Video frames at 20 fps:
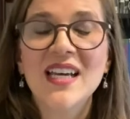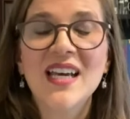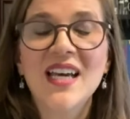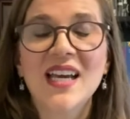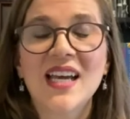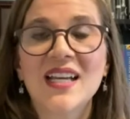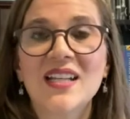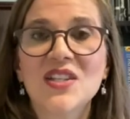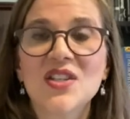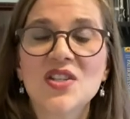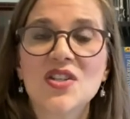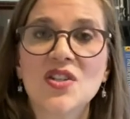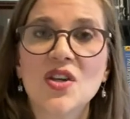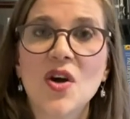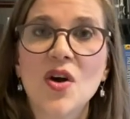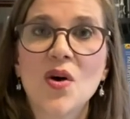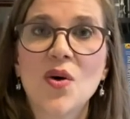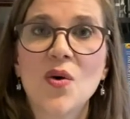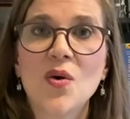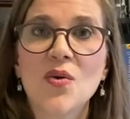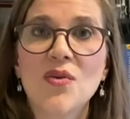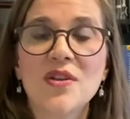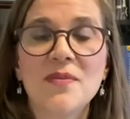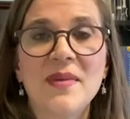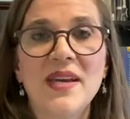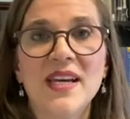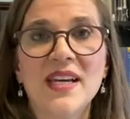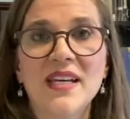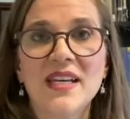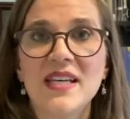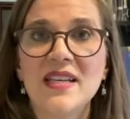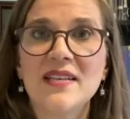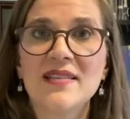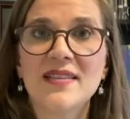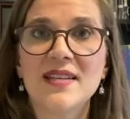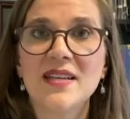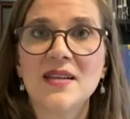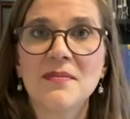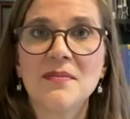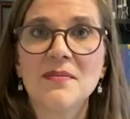And so the
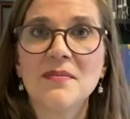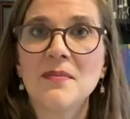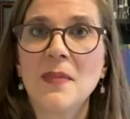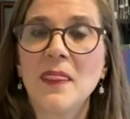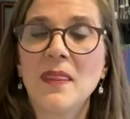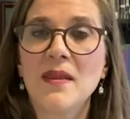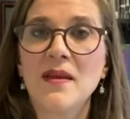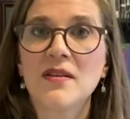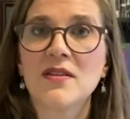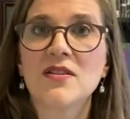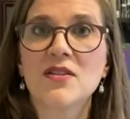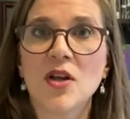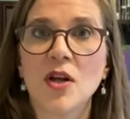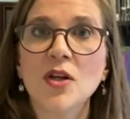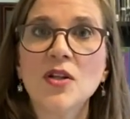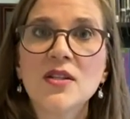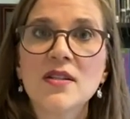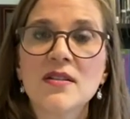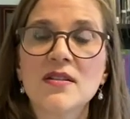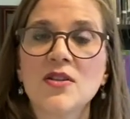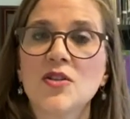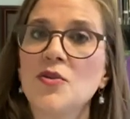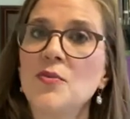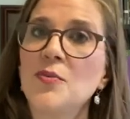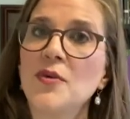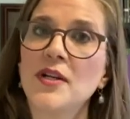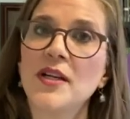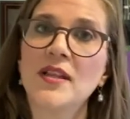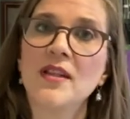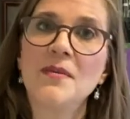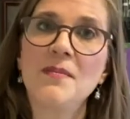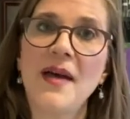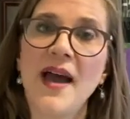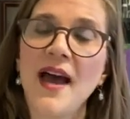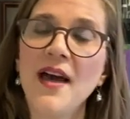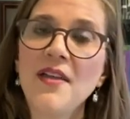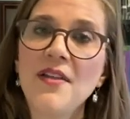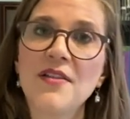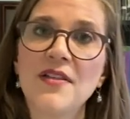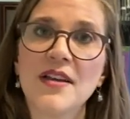magnesium salts you put in the
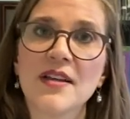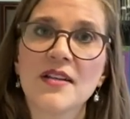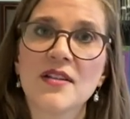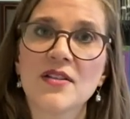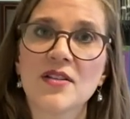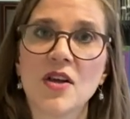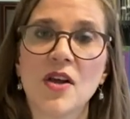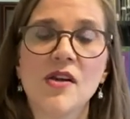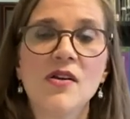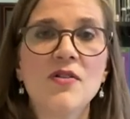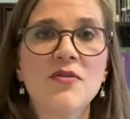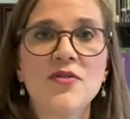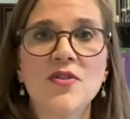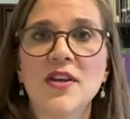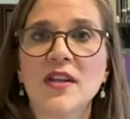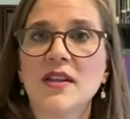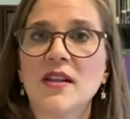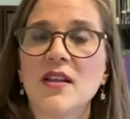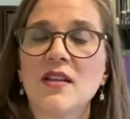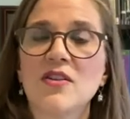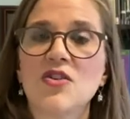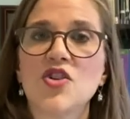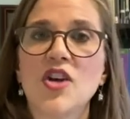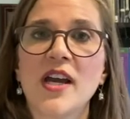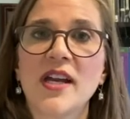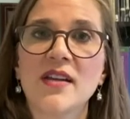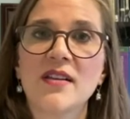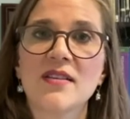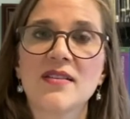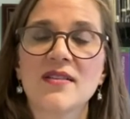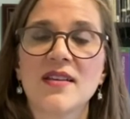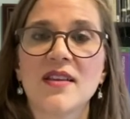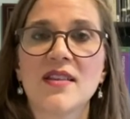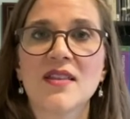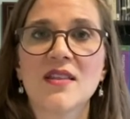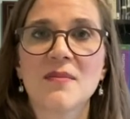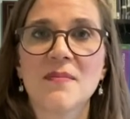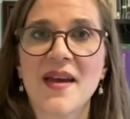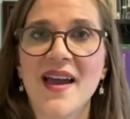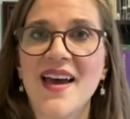bath, they dissolve. You can let the child sit in
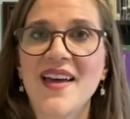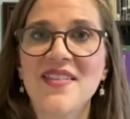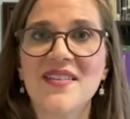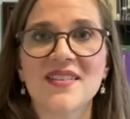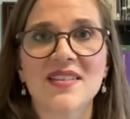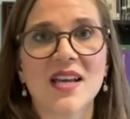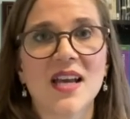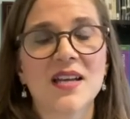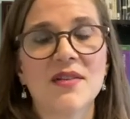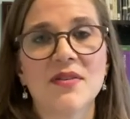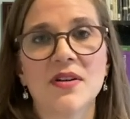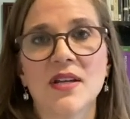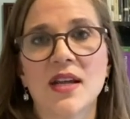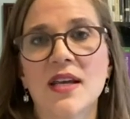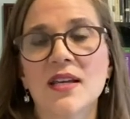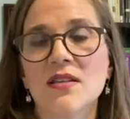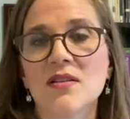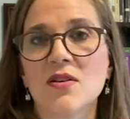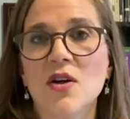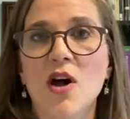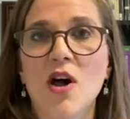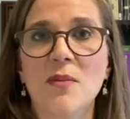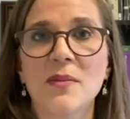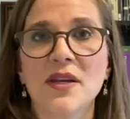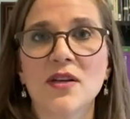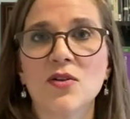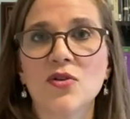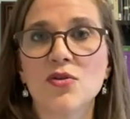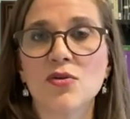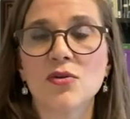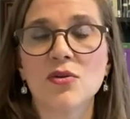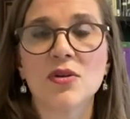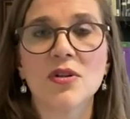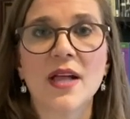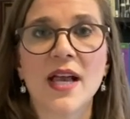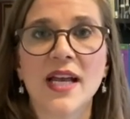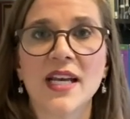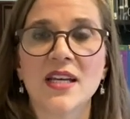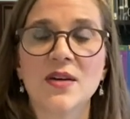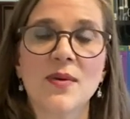the bath. It's kind of a nice calming tool
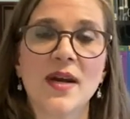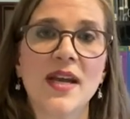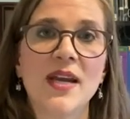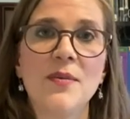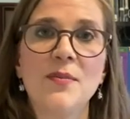anyway.